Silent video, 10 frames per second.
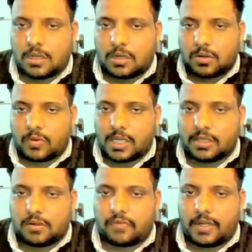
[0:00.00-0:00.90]

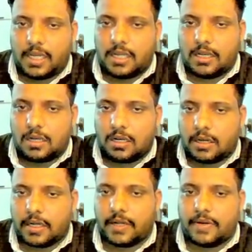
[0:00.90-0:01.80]
twice of L
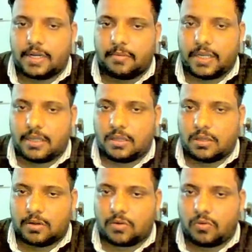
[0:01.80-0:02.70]
divided by
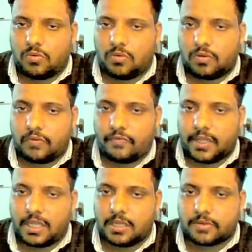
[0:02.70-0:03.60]
rho
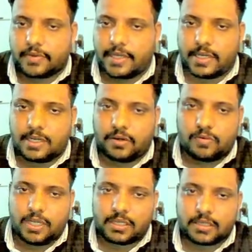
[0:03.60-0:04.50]
V square into
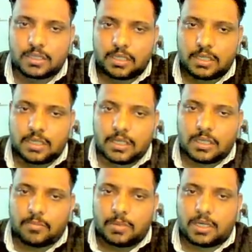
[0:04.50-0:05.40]
S
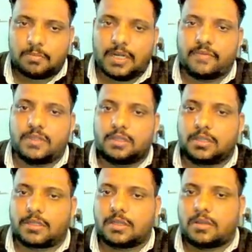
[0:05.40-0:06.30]
multiplied with
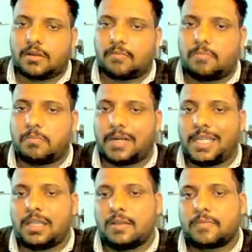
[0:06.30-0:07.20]
this
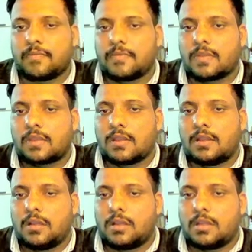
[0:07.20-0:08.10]
pi
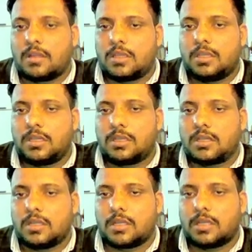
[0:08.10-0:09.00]

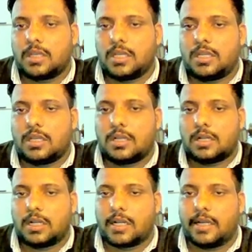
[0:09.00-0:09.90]

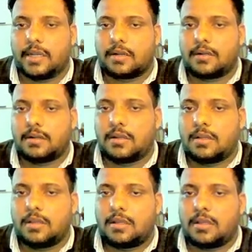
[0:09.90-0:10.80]
EAR.
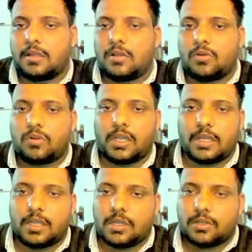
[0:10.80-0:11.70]

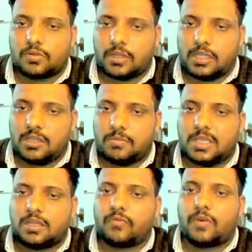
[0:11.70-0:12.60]
Okay, so E
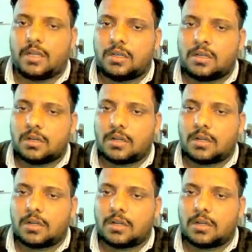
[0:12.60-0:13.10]
being 1,